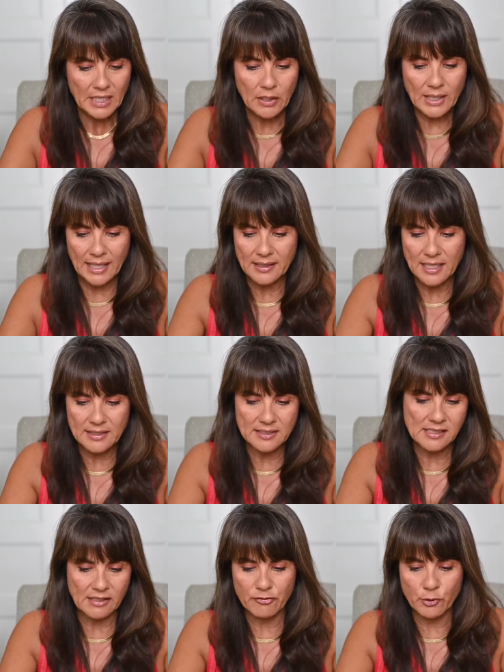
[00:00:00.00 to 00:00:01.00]
Okay, and
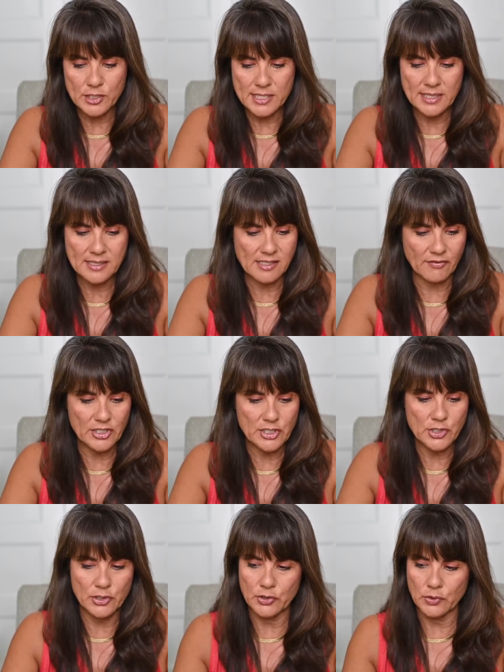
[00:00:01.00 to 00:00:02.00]
it's like fourteen
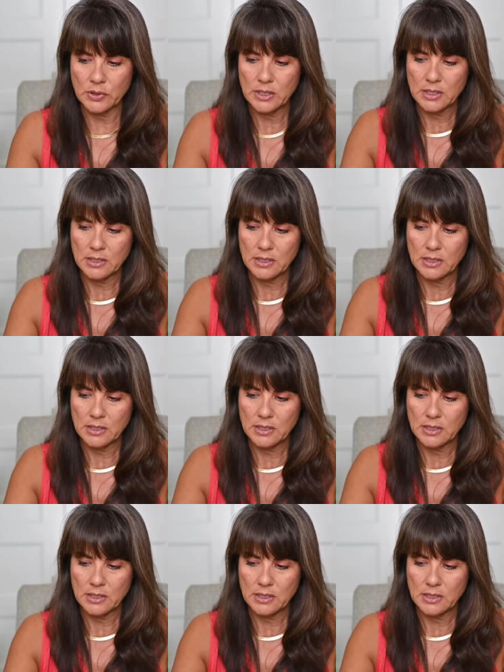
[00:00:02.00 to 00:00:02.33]
seventy-two